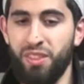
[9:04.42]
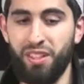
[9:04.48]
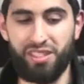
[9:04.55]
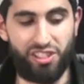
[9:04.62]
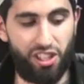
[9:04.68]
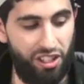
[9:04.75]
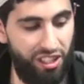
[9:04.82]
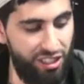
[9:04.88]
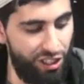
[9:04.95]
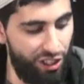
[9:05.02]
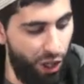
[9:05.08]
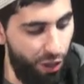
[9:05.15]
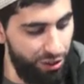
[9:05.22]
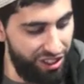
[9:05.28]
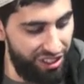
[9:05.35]
The sun is
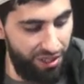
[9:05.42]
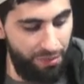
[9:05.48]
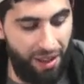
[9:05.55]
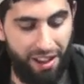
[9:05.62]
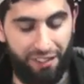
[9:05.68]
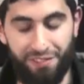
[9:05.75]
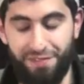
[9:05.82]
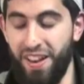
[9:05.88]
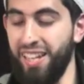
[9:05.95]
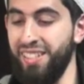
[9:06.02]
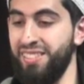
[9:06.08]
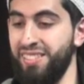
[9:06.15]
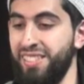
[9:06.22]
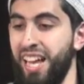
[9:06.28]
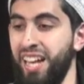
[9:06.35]
close to my
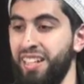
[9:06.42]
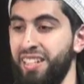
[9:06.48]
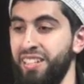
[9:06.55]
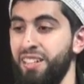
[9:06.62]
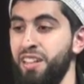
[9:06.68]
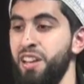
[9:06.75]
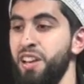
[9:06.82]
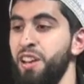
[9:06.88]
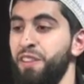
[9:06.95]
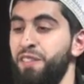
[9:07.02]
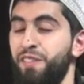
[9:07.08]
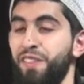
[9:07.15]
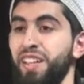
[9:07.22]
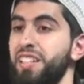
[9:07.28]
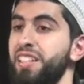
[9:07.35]
face, I can
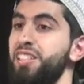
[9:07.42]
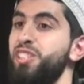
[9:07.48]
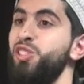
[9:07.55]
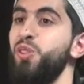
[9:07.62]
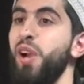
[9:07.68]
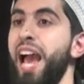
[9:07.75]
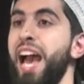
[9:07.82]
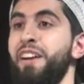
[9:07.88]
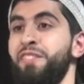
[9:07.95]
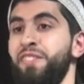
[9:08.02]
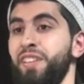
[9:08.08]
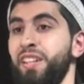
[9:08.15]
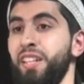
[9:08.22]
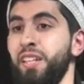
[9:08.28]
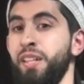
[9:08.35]
feel its
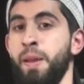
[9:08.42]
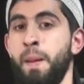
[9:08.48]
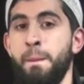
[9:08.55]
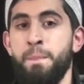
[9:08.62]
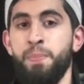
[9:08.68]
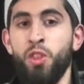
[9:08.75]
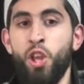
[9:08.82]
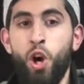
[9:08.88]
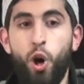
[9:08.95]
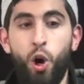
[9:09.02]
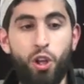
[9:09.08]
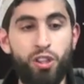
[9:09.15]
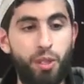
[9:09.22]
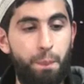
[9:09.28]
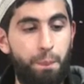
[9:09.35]
gravity.
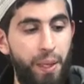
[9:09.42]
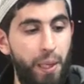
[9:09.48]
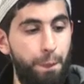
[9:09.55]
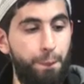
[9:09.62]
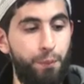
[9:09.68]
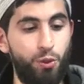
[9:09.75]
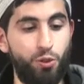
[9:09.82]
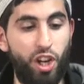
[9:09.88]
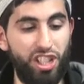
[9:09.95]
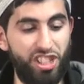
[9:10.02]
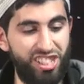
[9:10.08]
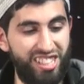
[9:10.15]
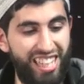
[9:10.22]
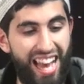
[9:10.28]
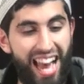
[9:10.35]
All the people
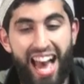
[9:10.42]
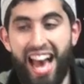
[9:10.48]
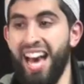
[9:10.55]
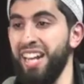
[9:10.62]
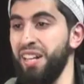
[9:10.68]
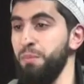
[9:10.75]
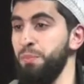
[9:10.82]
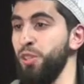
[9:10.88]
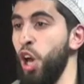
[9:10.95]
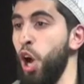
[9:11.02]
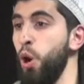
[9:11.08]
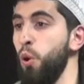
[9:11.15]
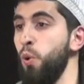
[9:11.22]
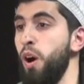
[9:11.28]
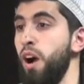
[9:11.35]
rush to Adam,
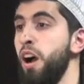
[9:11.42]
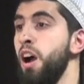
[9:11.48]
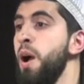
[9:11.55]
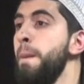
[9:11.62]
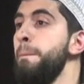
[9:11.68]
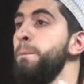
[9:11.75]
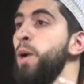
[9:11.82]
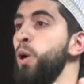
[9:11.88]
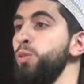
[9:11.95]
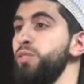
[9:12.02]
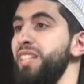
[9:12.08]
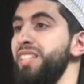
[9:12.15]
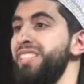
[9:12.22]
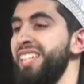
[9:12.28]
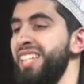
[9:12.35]
Noah,
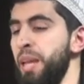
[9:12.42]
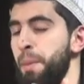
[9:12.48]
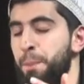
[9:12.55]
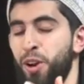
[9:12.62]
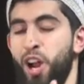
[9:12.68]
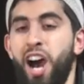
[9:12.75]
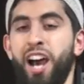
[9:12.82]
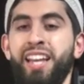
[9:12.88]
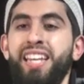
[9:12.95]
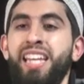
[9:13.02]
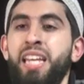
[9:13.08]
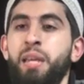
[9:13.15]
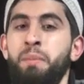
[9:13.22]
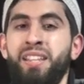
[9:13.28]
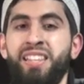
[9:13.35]
Moses and
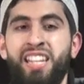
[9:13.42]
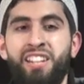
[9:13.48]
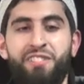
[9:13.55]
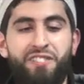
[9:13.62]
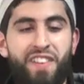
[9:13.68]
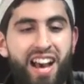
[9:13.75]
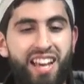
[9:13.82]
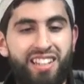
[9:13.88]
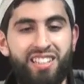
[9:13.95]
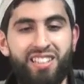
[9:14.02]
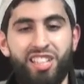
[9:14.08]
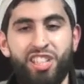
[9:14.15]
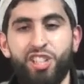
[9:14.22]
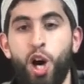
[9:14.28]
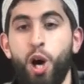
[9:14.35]
Ibrahim, and then
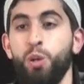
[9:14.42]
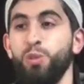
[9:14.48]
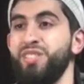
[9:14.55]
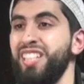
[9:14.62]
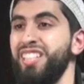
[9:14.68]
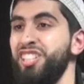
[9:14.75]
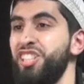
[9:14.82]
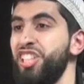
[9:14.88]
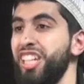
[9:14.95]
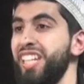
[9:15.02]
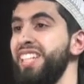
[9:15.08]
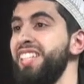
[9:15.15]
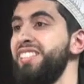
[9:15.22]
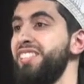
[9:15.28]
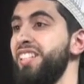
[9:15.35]
finally go to
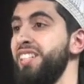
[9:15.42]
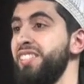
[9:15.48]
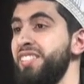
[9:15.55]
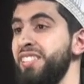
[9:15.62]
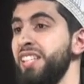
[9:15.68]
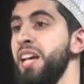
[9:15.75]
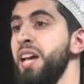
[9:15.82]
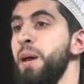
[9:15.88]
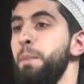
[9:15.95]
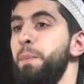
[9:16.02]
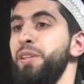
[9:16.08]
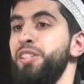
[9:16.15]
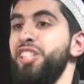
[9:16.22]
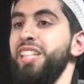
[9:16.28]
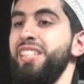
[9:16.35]
Jesus.
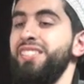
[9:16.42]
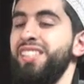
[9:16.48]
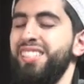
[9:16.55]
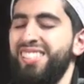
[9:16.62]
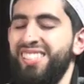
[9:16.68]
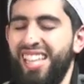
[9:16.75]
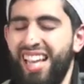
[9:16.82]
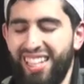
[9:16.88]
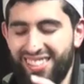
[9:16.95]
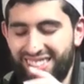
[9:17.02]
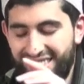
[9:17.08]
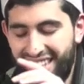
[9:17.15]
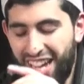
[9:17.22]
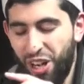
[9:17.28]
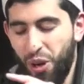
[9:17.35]
But Jesus
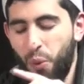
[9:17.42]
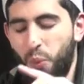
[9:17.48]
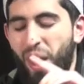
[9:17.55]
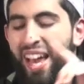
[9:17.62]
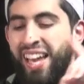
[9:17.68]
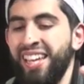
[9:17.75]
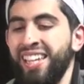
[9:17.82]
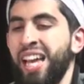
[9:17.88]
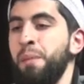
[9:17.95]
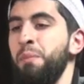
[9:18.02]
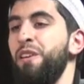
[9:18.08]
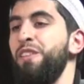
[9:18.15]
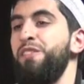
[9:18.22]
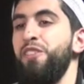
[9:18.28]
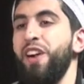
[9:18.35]
says, "Get away, I'm
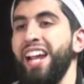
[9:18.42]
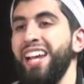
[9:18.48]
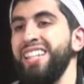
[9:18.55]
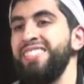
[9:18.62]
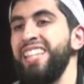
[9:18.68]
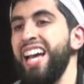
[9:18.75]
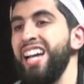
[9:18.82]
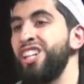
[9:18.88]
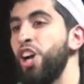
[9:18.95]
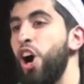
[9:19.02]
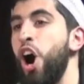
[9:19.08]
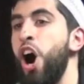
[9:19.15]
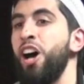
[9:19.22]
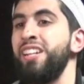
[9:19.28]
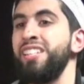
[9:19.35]
afraid that
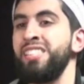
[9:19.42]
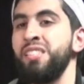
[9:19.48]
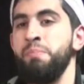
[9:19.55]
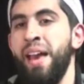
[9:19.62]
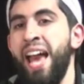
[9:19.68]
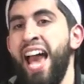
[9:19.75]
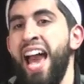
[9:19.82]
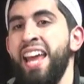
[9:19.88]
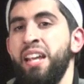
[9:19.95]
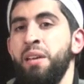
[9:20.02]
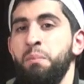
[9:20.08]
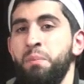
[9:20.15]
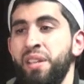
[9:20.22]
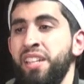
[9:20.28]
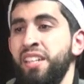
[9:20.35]
God is mad
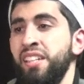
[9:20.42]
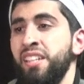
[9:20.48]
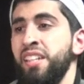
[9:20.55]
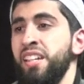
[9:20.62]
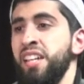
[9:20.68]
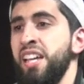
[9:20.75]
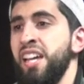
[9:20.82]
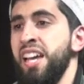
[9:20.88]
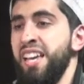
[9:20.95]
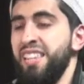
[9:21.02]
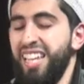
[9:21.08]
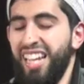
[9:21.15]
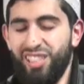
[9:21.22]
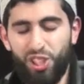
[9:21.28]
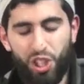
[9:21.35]
at me.
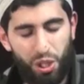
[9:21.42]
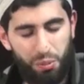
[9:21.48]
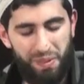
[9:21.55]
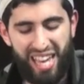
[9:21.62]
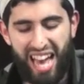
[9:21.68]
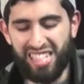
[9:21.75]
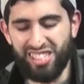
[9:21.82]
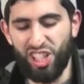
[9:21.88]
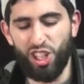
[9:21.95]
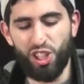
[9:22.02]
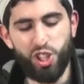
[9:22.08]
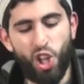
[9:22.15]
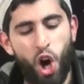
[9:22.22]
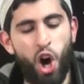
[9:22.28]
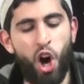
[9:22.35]
They took me as a
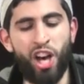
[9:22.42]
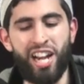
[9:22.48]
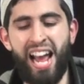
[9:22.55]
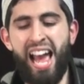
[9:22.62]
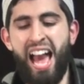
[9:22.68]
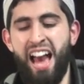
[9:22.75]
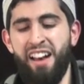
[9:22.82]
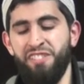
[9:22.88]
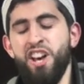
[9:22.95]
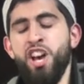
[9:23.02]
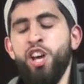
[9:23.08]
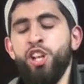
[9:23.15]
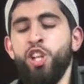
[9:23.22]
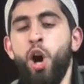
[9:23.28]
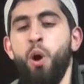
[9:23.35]
Lord, I
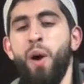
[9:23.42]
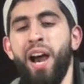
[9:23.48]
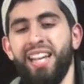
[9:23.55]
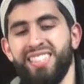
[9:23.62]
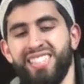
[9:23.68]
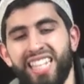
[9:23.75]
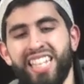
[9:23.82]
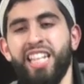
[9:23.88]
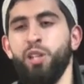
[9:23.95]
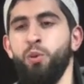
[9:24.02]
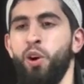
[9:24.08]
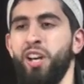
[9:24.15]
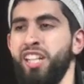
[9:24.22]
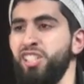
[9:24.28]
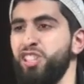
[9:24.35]
have no idea
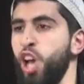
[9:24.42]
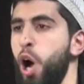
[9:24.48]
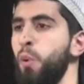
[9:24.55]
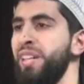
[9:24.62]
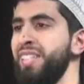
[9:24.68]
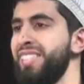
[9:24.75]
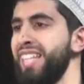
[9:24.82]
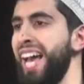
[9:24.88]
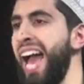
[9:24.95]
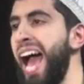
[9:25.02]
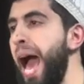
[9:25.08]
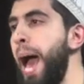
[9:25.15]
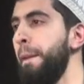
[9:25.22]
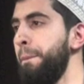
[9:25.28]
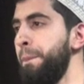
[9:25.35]
what is going to
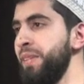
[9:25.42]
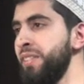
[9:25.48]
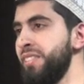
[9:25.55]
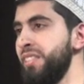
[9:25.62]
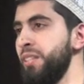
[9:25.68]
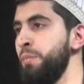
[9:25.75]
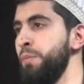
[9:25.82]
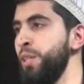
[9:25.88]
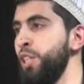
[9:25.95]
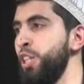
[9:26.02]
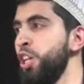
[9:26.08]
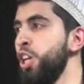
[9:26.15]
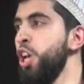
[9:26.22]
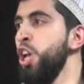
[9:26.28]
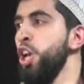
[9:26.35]
happen to
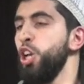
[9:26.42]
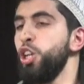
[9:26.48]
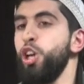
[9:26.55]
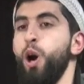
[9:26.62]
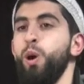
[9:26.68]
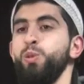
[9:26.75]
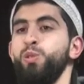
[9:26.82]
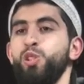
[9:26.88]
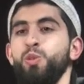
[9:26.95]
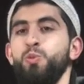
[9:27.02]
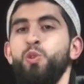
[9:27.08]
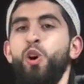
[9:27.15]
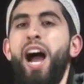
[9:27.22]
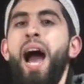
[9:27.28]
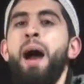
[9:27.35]
me." Go to
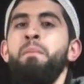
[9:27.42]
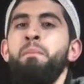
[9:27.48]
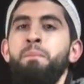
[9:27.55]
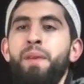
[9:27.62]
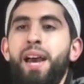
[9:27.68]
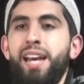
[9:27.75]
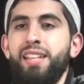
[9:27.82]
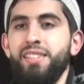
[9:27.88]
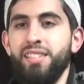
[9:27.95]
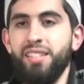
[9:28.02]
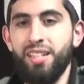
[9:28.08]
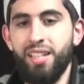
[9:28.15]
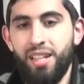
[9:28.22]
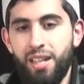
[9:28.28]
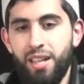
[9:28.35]
Muhammad,
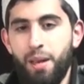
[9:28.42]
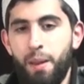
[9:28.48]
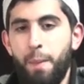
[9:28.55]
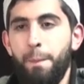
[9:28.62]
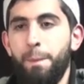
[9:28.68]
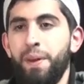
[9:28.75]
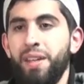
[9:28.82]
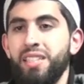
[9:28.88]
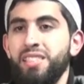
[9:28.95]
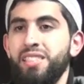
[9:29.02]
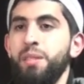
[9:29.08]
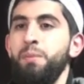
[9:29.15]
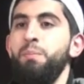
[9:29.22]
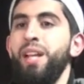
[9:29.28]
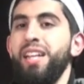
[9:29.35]

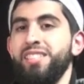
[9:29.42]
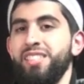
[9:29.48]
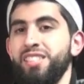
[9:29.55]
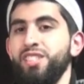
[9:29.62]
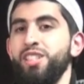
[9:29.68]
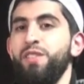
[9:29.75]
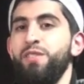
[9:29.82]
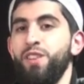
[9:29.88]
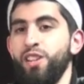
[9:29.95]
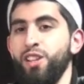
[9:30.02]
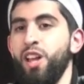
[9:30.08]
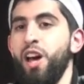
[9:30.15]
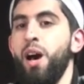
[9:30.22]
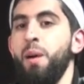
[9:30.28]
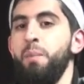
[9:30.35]
peace and blessings of
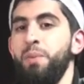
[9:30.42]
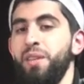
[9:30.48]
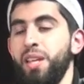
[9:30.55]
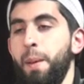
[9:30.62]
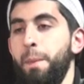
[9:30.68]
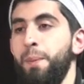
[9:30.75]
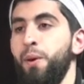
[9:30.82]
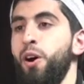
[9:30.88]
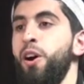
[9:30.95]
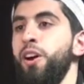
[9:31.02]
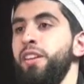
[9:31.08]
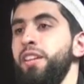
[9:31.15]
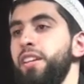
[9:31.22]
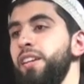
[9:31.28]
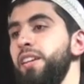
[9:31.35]
Allah be
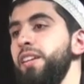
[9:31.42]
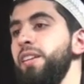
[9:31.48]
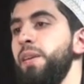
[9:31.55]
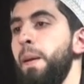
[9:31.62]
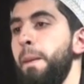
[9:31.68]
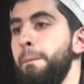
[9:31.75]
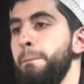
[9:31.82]
upon he.